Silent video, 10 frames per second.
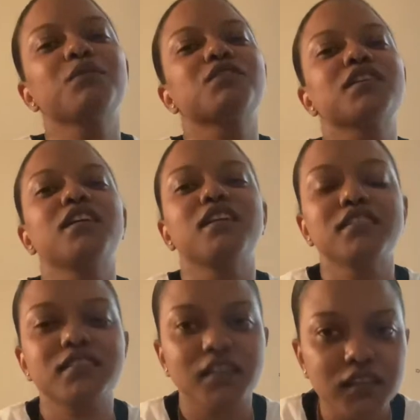us
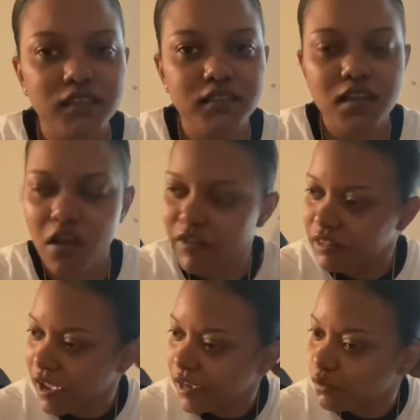studs,
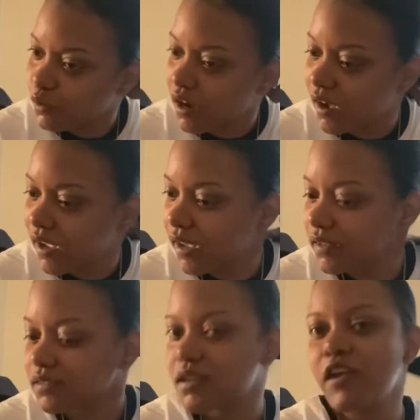like with our
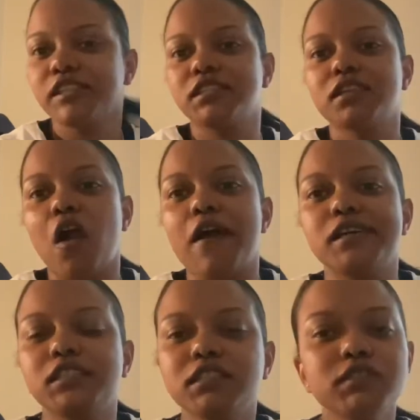ex,
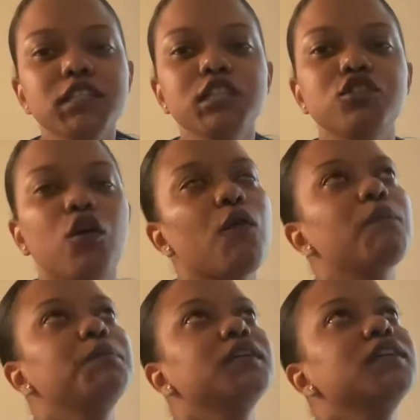it really don't
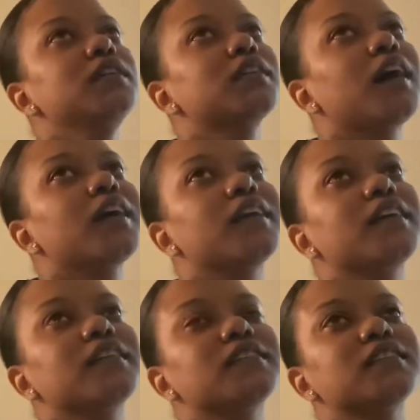be like,
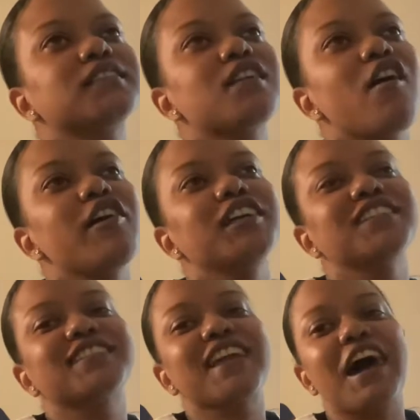
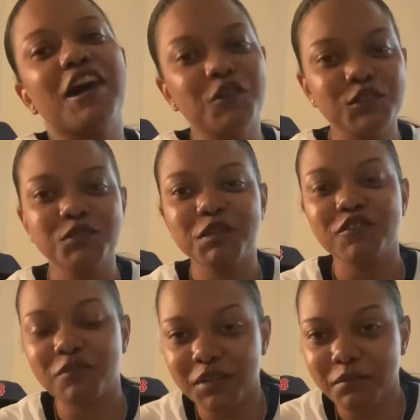I can only speak
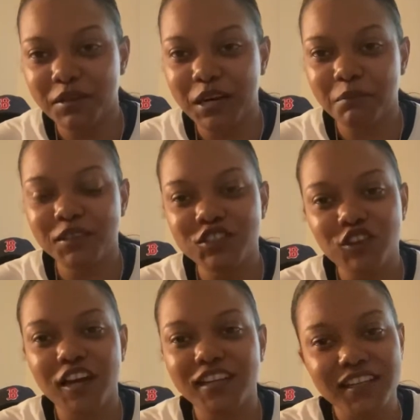for me, but I'm gonna
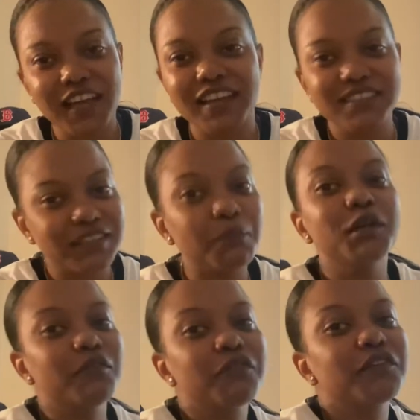try to like sum it
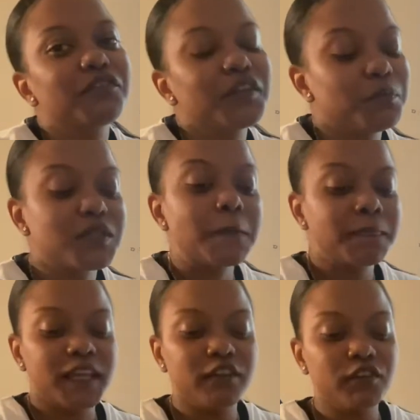up for the Fems.
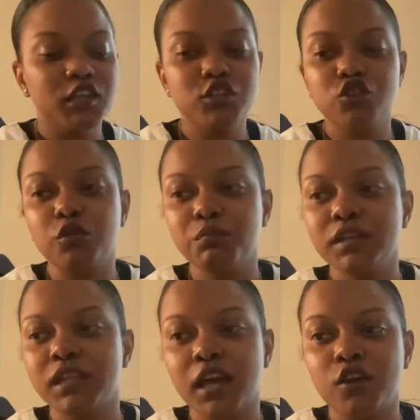It really don't be
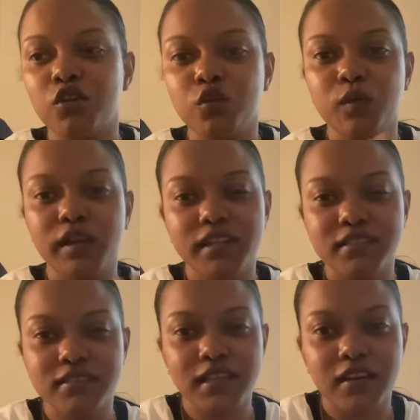like, oh, we're
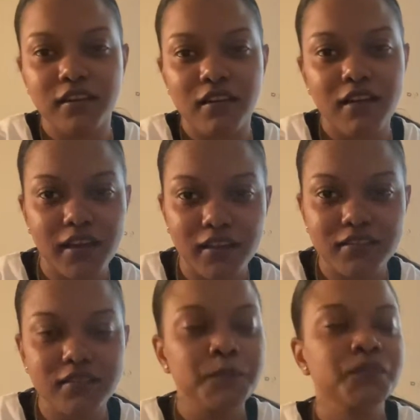entertaining our ex.
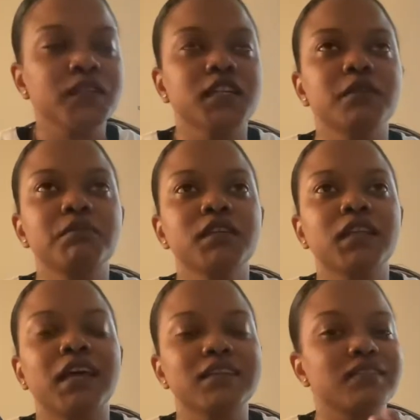It be
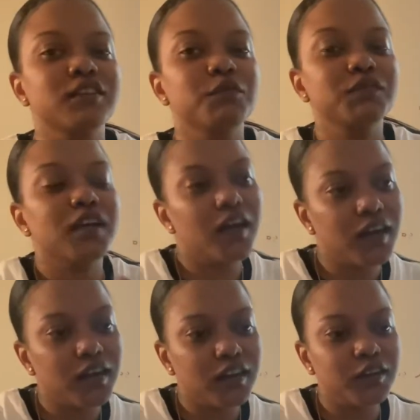like
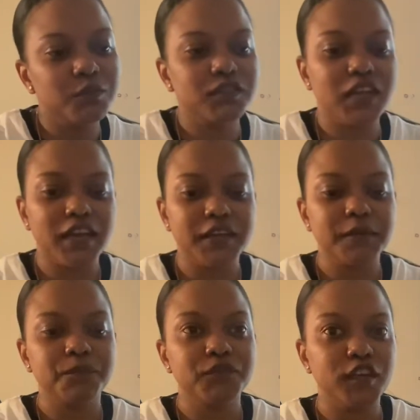sometimes, like
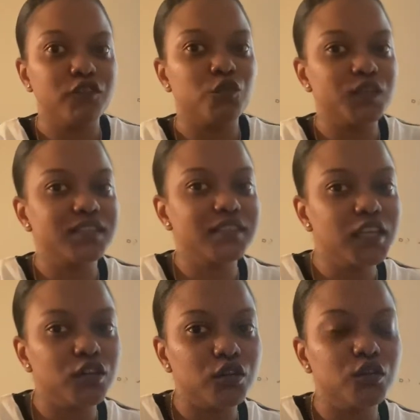if we're
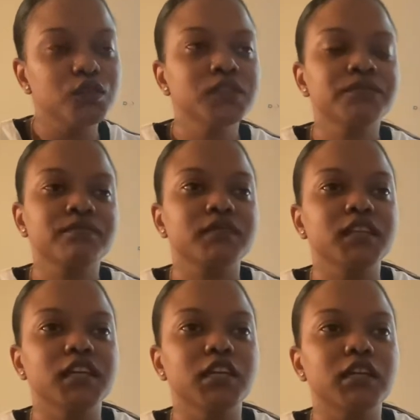single
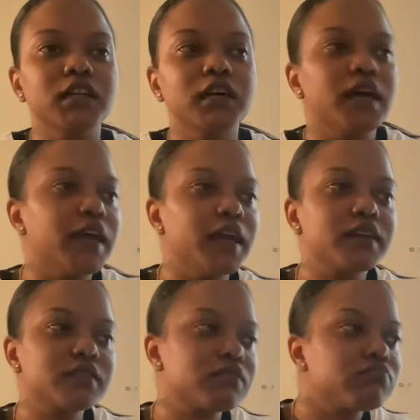and an
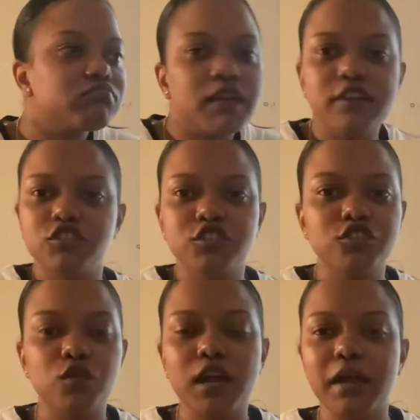ex just
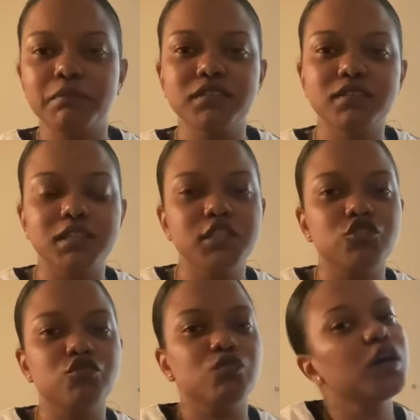so happens to
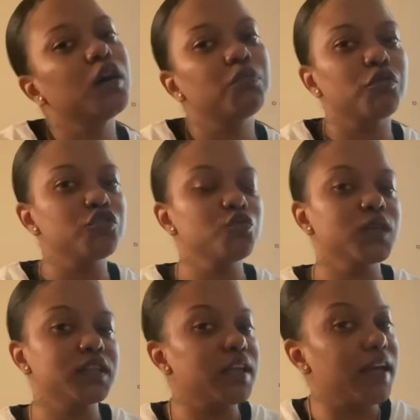hit you up, or you
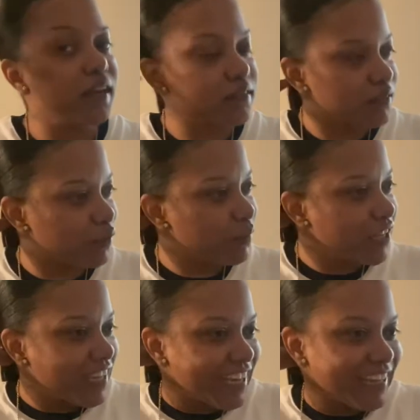hit the ex up,
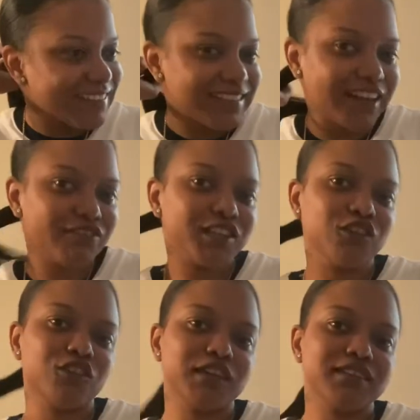it's not really
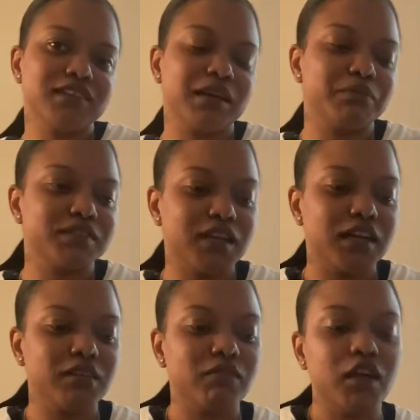on that type of
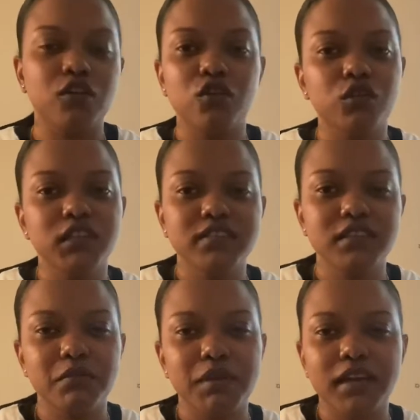time like, oh, let's
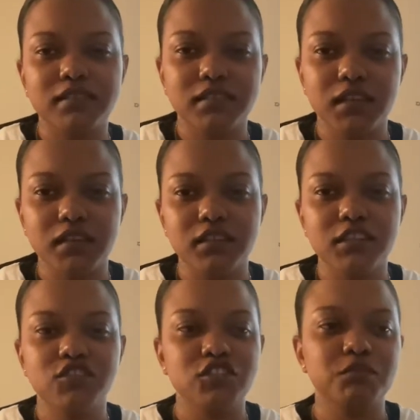get back together.
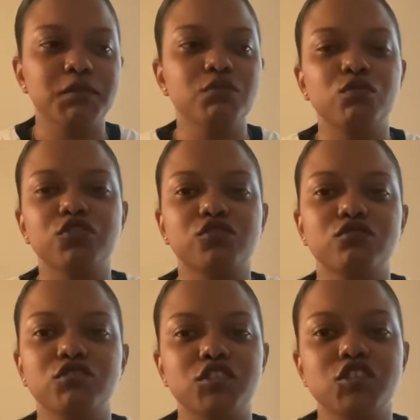It just be more so
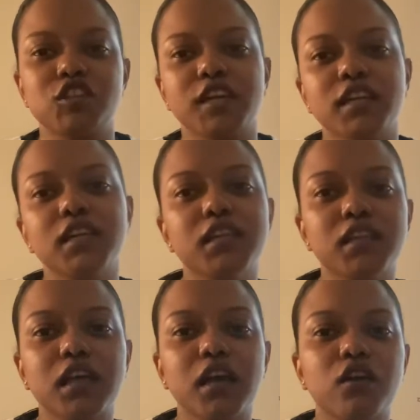just checking in,
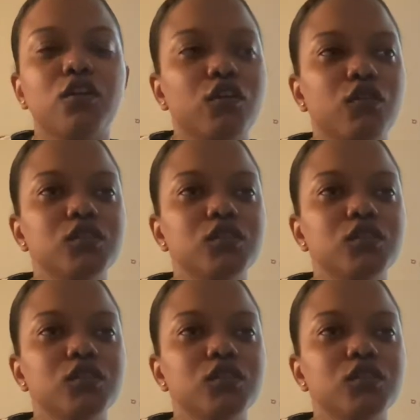like, oh,